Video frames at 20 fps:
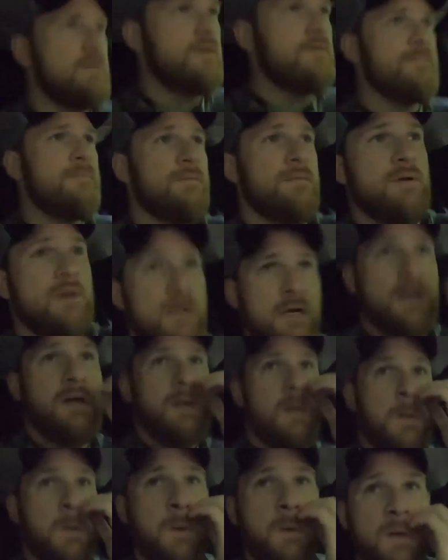so
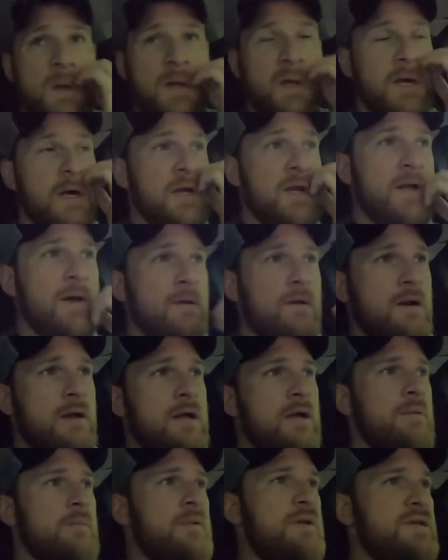I cut down a
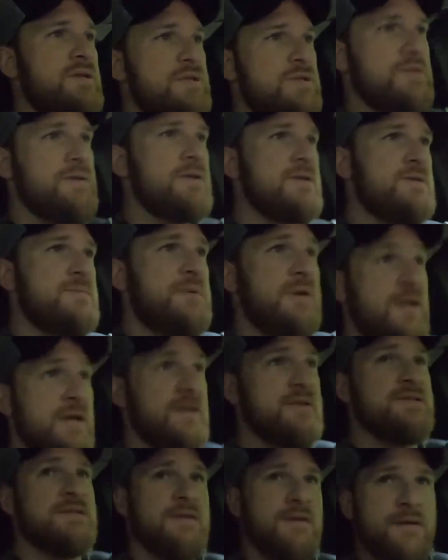lot of beech trees
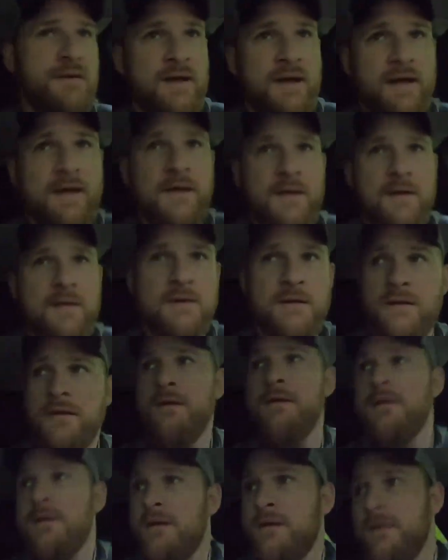because they're dying,
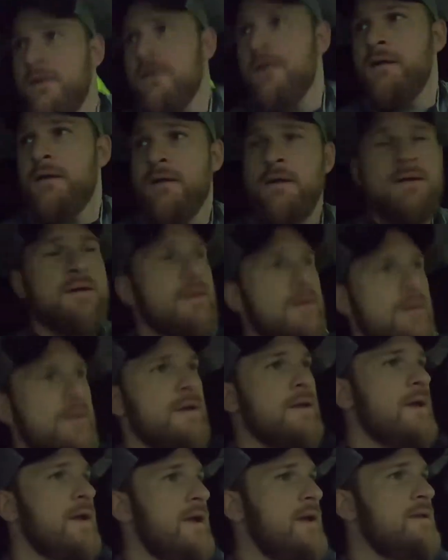
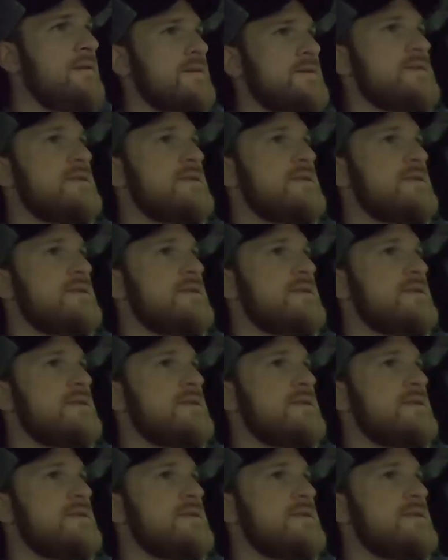and I hate to